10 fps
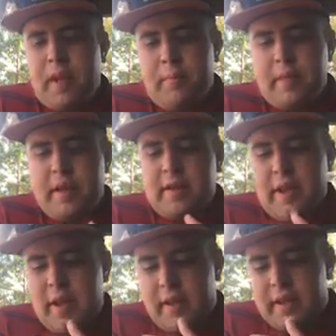but then
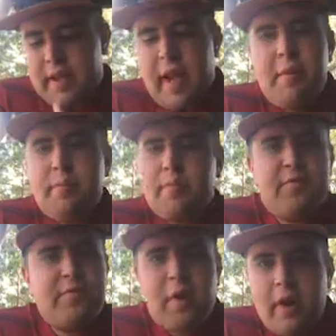they came
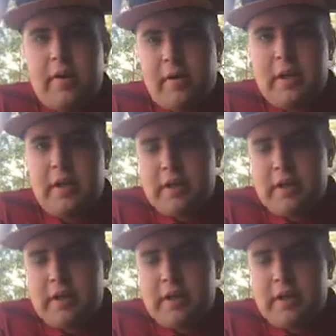firing